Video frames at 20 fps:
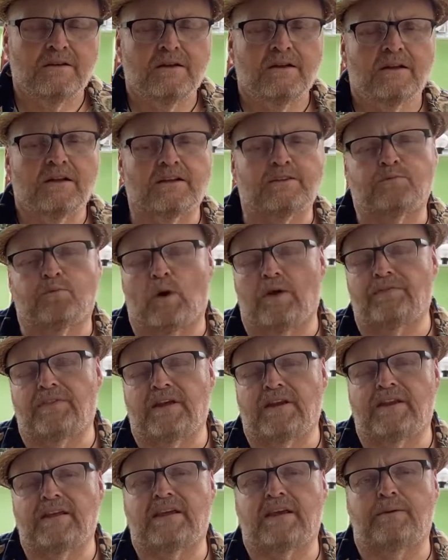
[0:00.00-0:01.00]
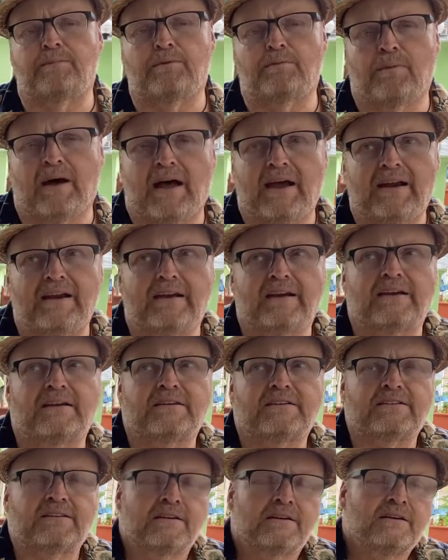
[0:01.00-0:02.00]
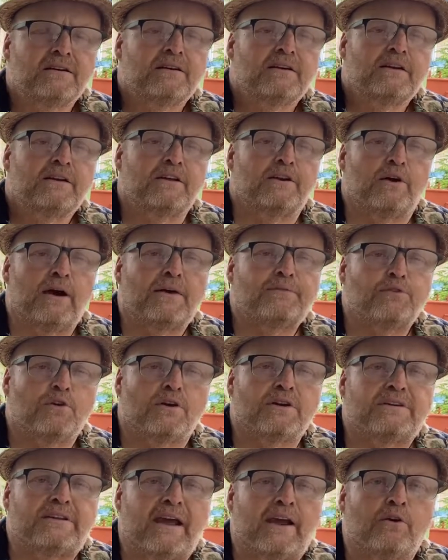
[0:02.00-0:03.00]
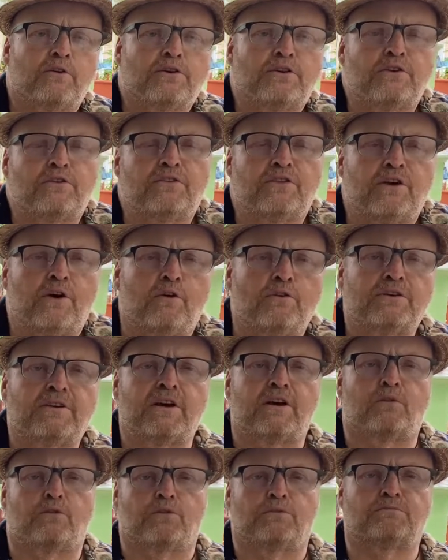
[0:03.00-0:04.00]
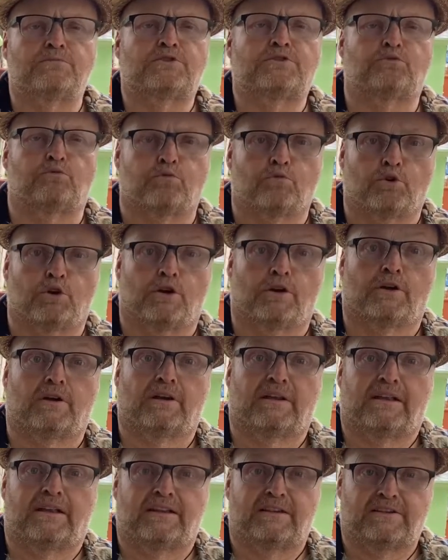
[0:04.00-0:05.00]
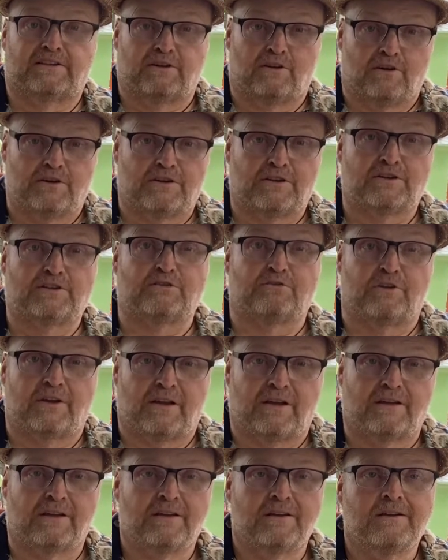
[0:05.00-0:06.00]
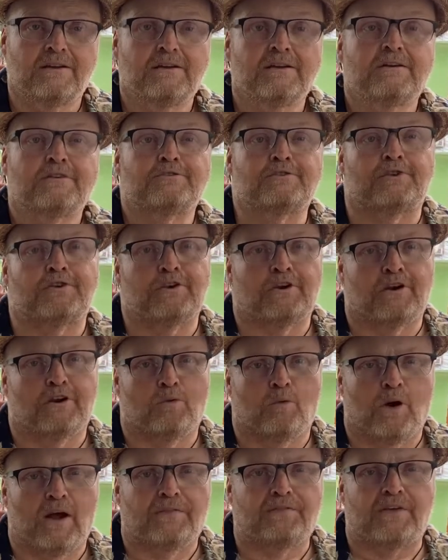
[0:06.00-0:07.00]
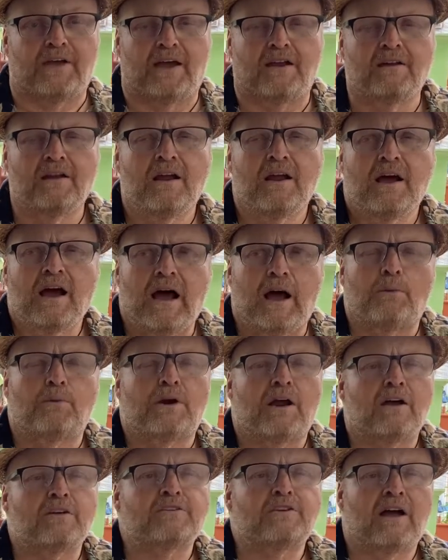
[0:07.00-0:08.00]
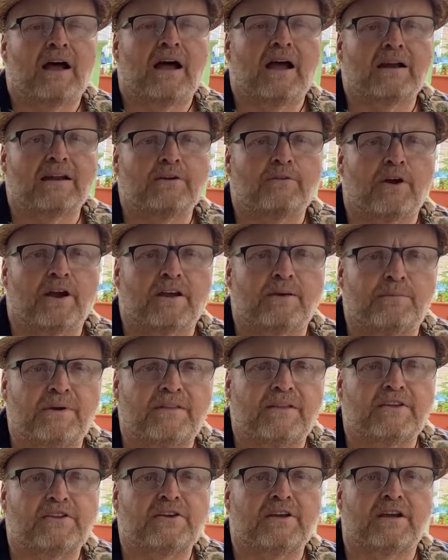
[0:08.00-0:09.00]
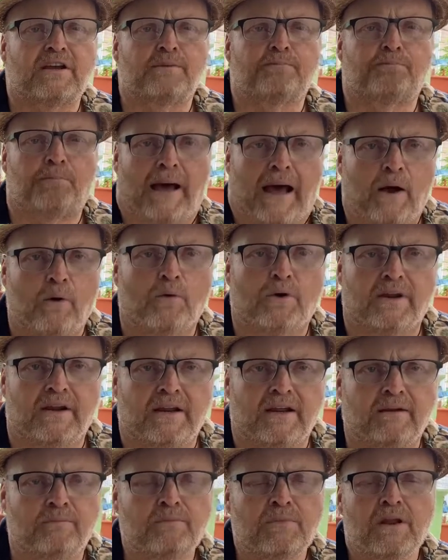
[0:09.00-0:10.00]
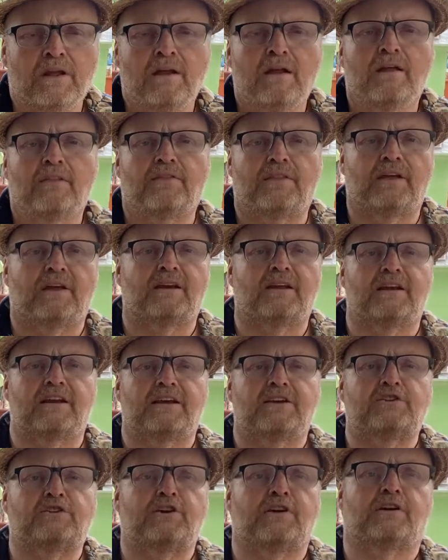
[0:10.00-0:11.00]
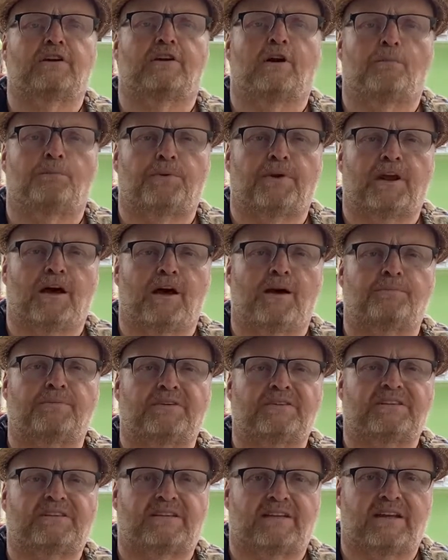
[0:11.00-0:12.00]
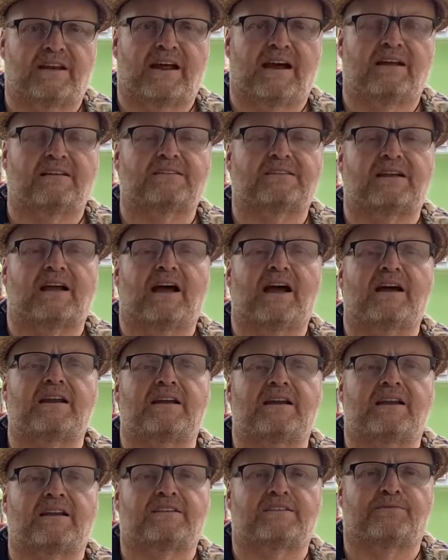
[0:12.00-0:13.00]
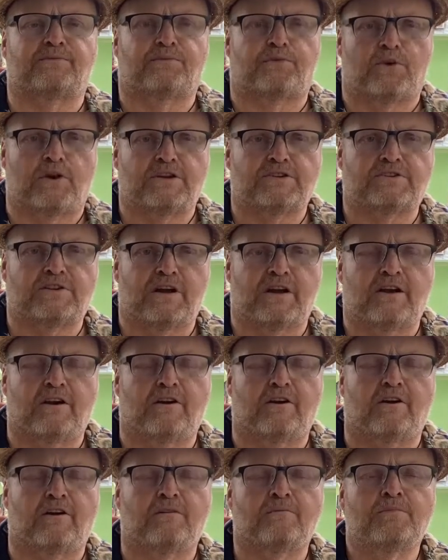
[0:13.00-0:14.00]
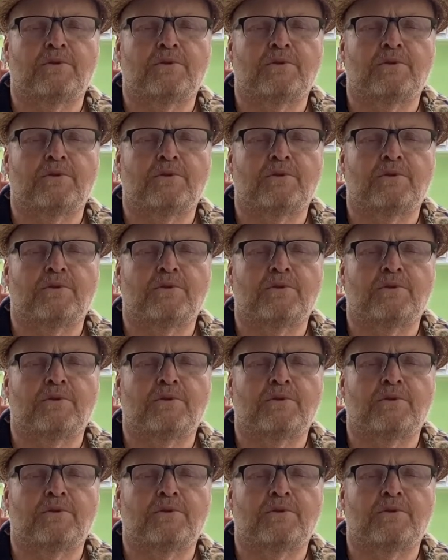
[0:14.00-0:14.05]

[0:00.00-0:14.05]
Because one thing to keep in mind is, you know, after a day or two, the hotel rooms really start to shrink. So you're going to want that. I would also highly recommend that you get a balcony. Then at least you can open up and sit outside and get some fresh air